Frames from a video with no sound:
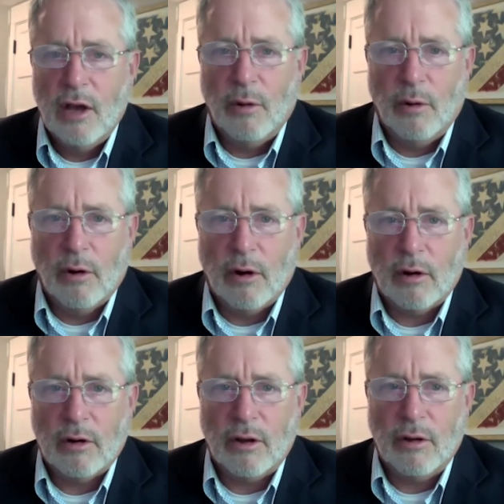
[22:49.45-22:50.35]

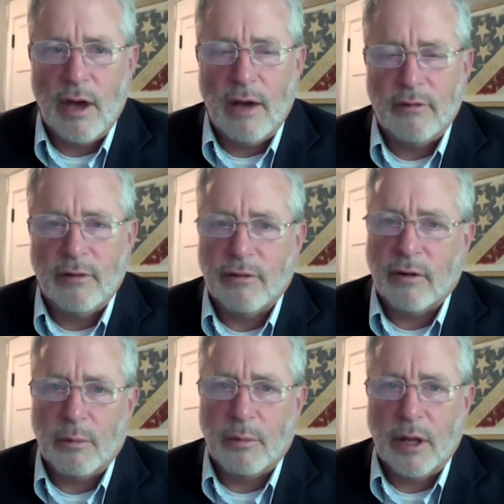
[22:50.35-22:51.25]
or do you have
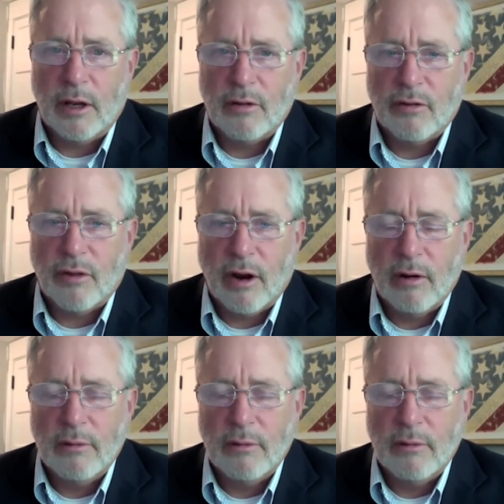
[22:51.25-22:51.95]
different opinions there?